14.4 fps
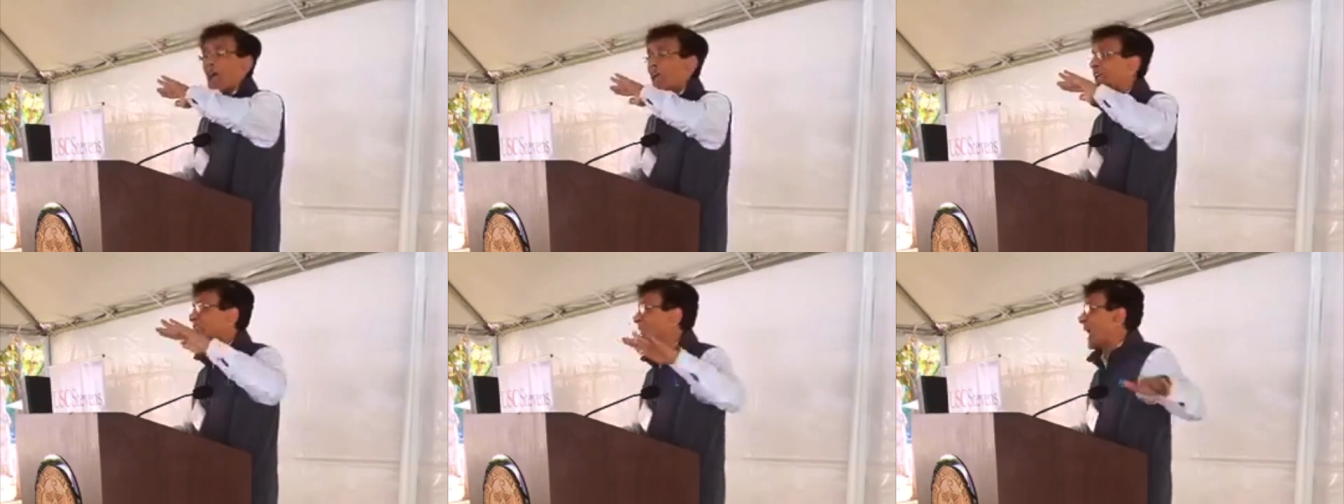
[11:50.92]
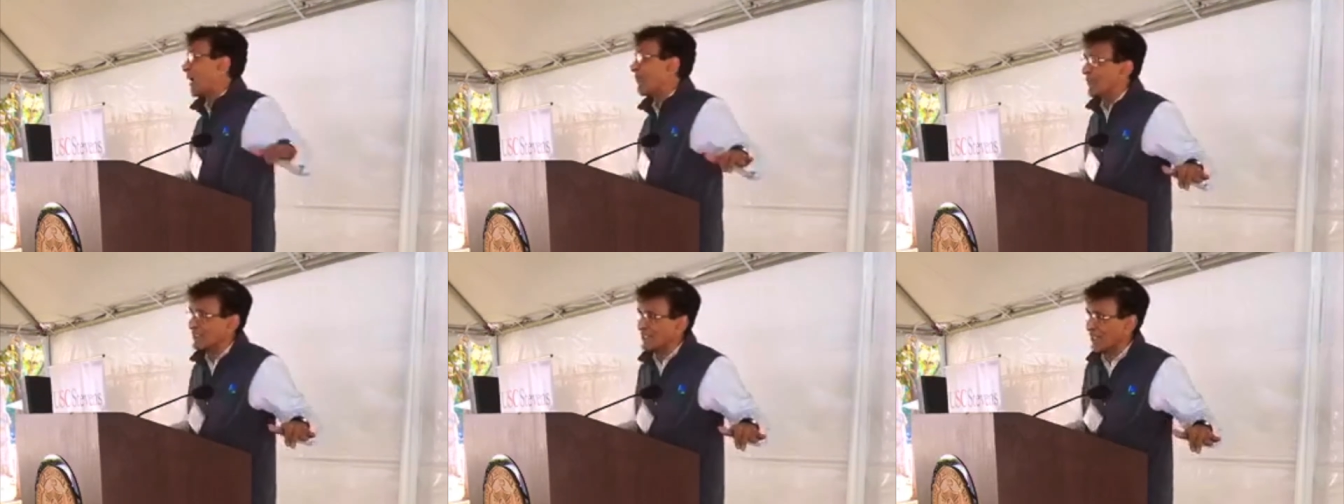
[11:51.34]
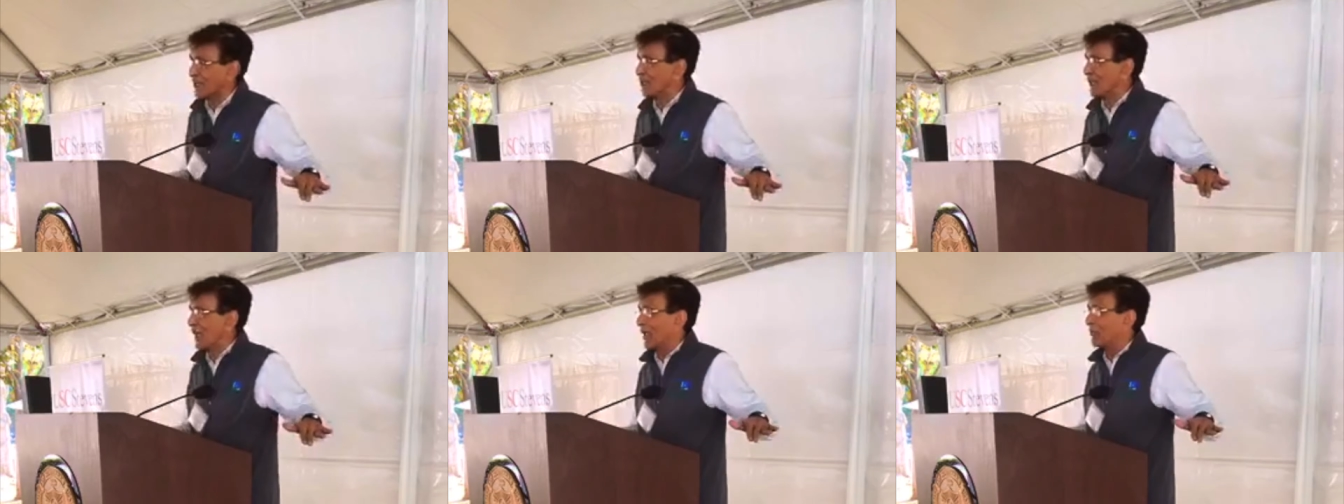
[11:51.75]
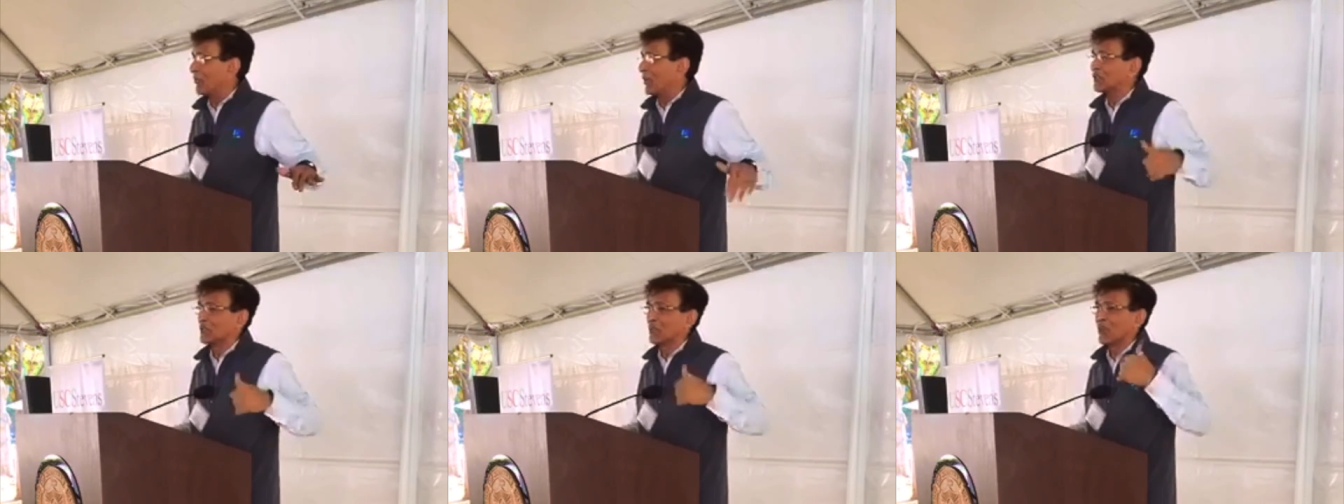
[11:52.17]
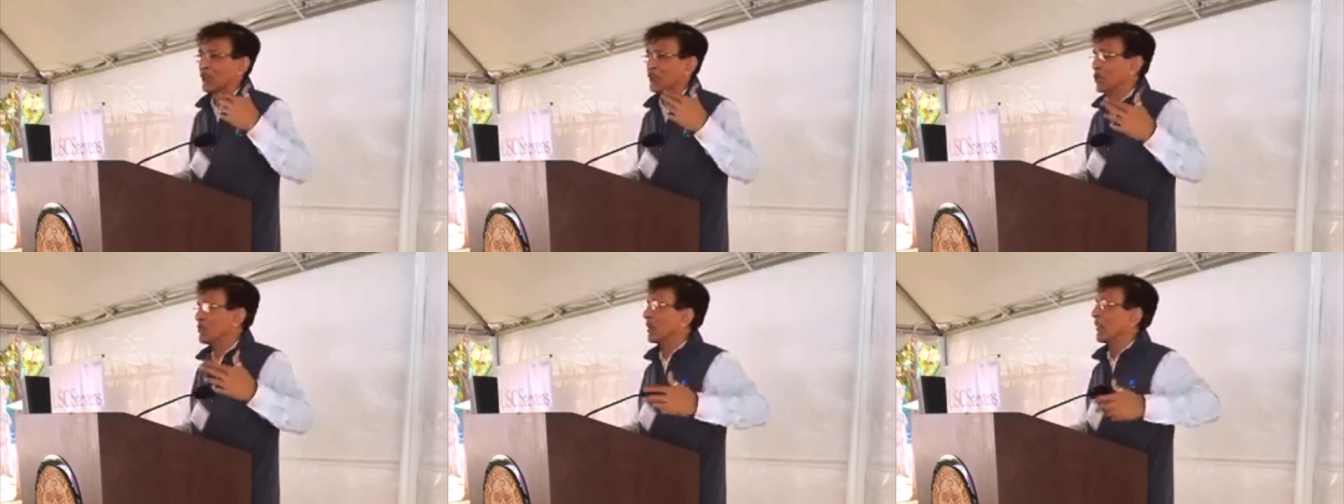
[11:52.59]
can guarantee you that because we're
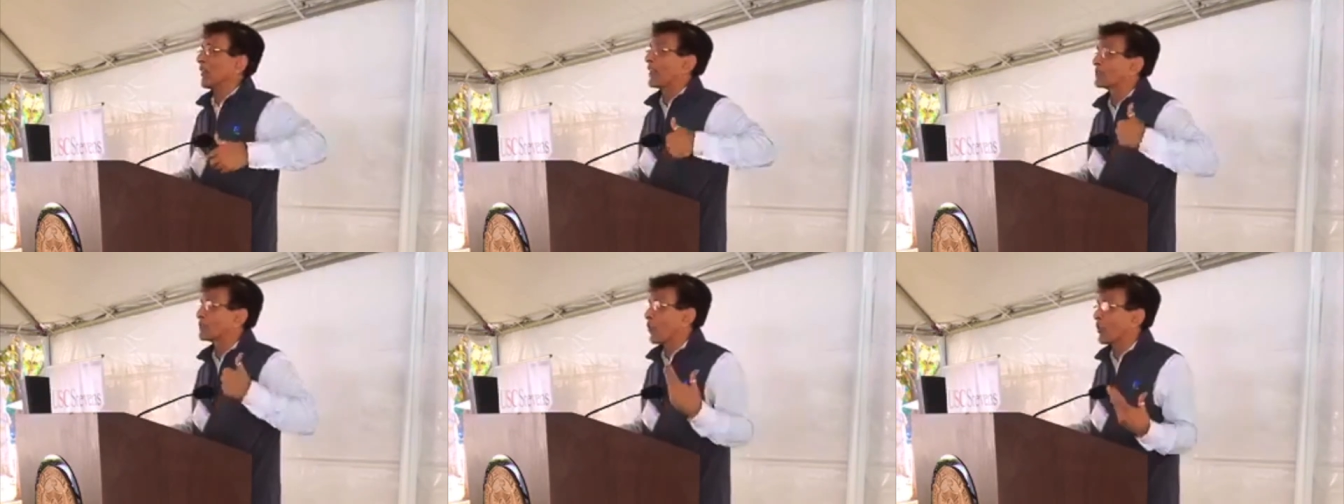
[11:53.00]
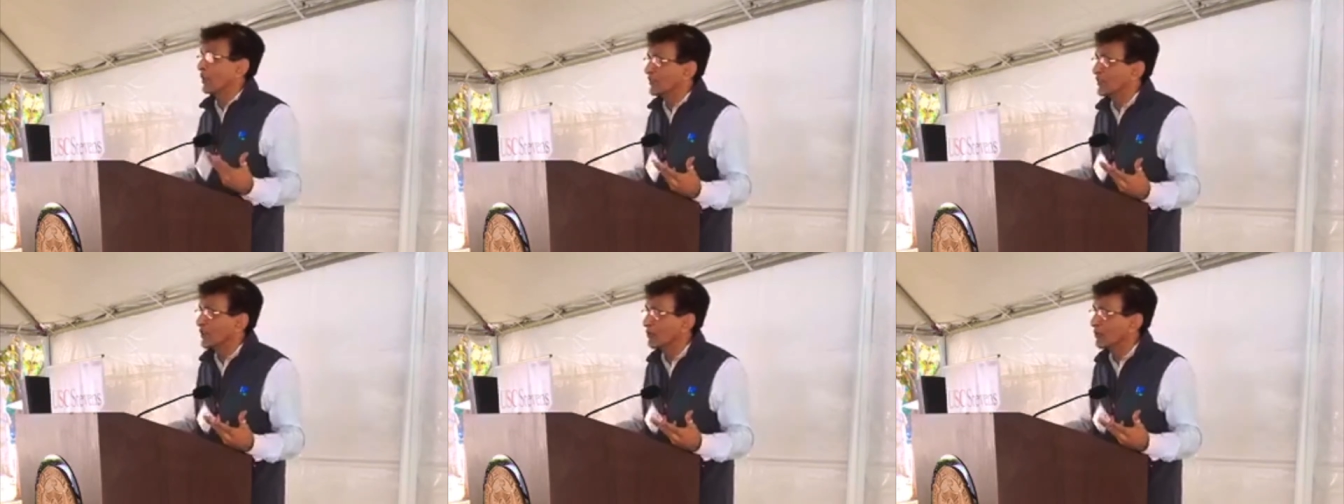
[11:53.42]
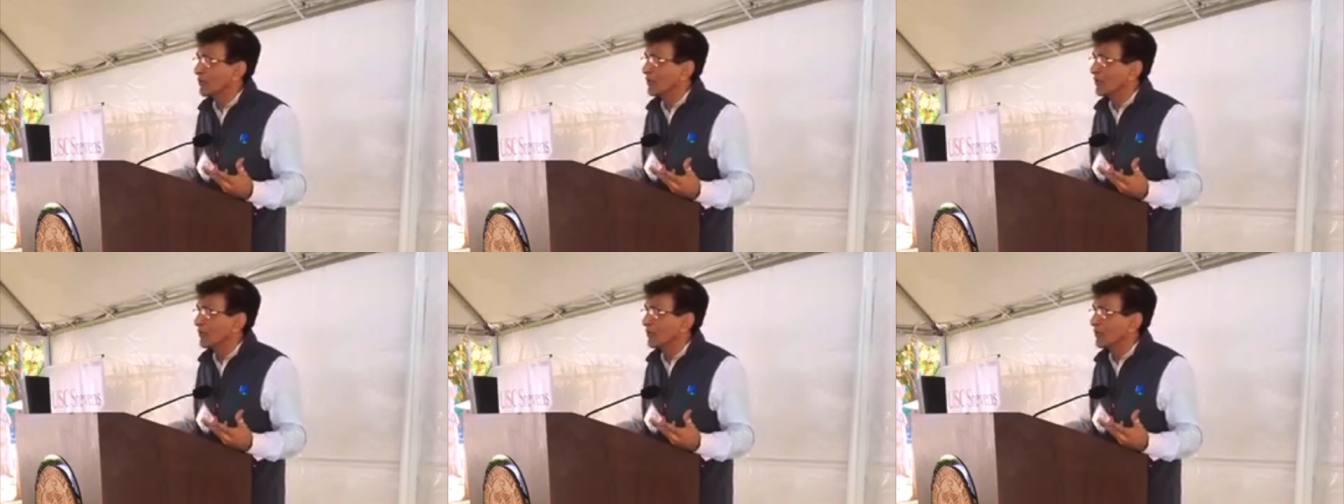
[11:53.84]
human and that's what we do.